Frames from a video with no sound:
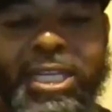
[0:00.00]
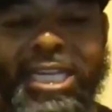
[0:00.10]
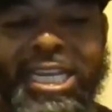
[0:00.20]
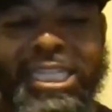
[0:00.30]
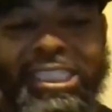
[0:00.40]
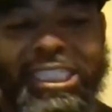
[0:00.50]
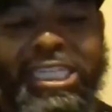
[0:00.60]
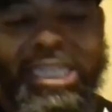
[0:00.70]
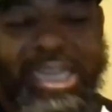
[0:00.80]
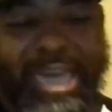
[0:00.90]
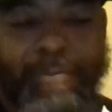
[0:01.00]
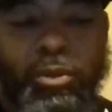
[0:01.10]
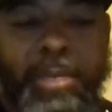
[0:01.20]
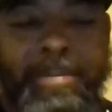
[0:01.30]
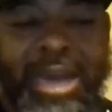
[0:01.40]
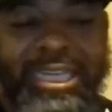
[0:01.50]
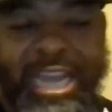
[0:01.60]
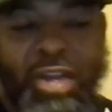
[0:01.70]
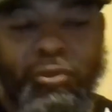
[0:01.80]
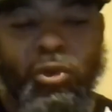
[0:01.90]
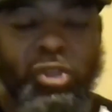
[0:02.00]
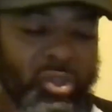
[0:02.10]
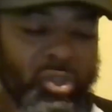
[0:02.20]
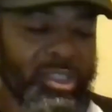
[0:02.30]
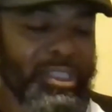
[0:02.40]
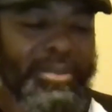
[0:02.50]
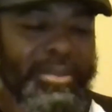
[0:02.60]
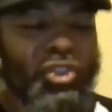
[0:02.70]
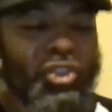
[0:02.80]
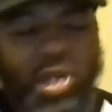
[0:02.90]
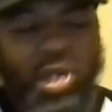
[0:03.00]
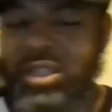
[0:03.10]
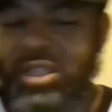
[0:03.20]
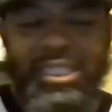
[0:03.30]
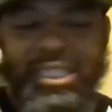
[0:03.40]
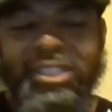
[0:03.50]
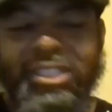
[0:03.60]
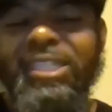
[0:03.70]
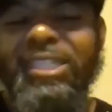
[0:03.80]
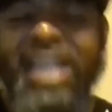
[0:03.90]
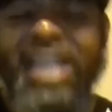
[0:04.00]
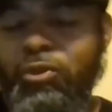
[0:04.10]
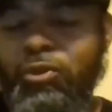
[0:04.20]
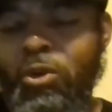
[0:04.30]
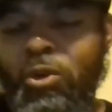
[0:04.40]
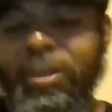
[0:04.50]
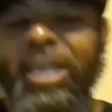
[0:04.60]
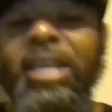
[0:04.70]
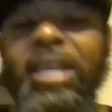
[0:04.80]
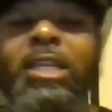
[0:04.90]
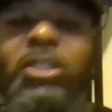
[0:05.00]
and that would be my downfall. And she used to tell me the drugs is not your downfall. It's